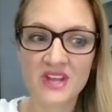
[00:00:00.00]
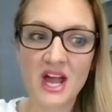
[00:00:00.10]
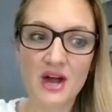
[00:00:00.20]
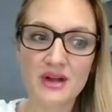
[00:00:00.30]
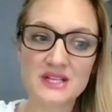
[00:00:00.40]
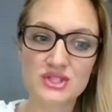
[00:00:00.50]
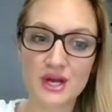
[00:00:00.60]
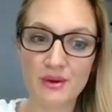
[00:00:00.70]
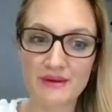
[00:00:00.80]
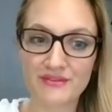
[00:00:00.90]
Okay,
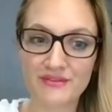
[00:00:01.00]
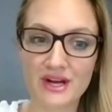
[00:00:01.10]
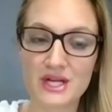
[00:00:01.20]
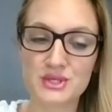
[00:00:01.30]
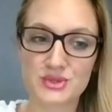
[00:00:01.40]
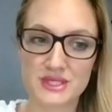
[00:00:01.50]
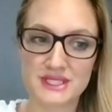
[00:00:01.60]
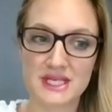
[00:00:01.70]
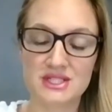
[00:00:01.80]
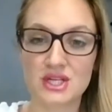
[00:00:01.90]
so I'm very
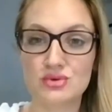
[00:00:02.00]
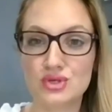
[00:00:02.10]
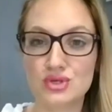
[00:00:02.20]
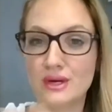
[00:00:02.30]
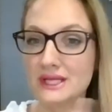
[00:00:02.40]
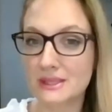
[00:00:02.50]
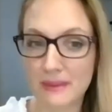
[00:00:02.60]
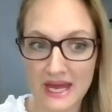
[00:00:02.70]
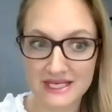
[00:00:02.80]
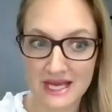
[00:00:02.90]
interested. So during the
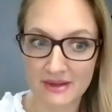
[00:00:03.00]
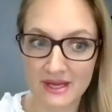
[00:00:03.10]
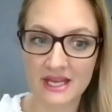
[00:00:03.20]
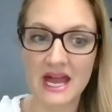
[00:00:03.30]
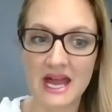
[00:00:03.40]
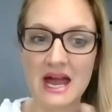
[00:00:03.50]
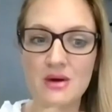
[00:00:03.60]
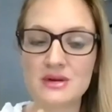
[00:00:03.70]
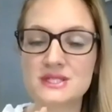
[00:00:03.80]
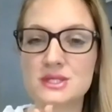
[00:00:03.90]
pandemic, how
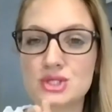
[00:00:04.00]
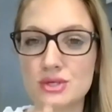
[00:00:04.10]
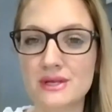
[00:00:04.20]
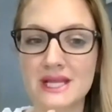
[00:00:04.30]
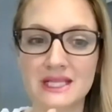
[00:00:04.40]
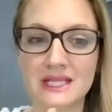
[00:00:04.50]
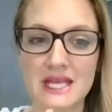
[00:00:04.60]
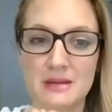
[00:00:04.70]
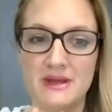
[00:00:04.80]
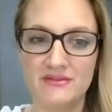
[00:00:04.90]
has Junior League
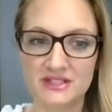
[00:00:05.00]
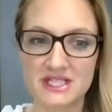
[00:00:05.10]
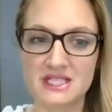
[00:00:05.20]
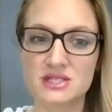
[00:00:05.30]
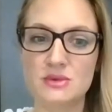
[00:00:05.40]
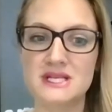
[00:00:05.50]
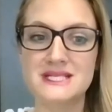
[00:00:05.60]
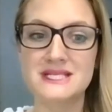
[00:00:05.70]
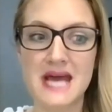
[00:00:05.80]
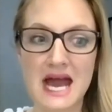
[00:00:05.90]
pivoted to
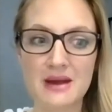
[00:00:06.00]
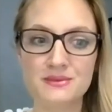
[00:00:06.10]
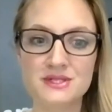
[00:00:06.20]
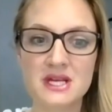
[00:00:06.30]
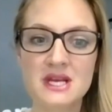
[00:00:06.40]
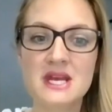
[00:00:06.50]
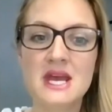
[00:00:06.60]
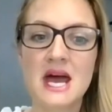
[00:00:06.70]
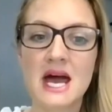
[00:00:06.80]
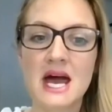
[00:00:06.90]
adapt?
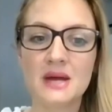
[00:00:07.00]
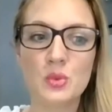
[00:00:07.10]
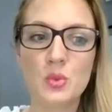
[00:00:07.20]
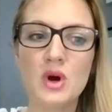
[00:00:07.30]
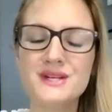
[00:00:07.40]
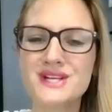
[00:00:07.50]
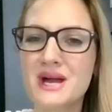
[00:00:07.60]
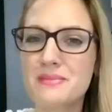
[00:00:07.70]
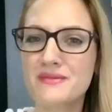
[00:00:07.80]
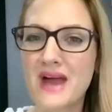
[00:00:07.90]
And what
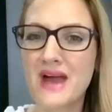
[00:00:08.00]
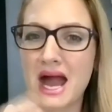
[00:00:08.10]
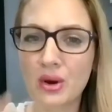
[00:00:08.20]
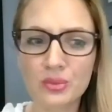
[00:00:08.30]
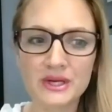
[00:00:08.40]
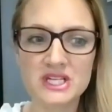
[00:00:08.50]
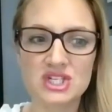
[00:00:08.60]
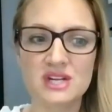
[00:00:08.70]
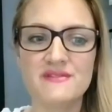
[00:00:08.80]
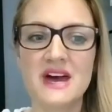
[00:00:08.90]
type of outreach and
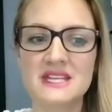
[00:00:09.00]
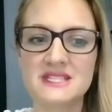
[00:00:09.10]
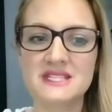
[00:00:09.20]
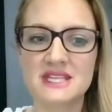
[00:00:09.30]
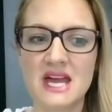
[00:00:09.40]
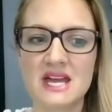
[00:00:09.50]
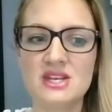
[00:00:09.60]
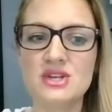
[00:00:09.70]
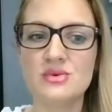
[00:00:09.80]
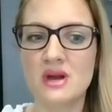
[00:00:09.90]
events can
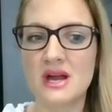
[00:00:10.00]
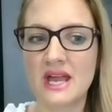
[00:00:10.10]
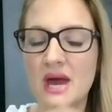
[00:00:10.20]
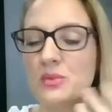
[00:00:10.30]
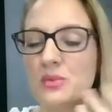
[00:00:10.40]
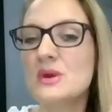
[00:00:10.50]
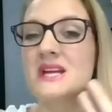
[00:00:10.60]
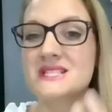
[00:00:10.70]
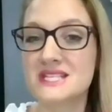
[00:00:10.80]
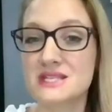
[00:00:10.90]
we
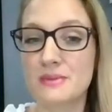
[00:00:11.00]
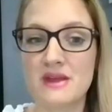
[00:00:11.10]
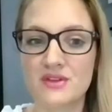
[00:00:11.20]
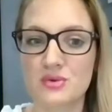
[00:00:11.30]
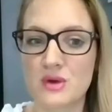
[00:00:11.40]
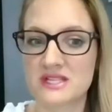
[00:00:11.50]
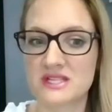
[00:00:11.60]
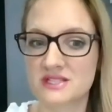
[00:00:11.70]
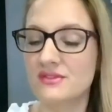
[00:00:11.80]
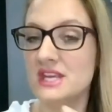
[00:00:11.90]
anticipate for the rest
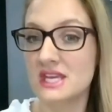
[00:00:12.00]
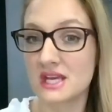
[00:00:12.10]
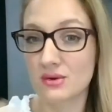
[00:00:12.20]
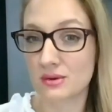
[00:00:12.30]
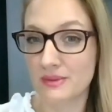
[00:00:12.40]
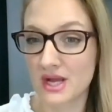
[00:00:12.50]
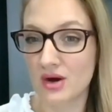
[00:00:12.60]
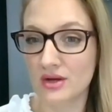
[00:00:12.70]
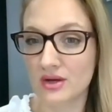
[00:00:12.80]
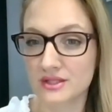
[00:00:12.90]
of the year and beyond?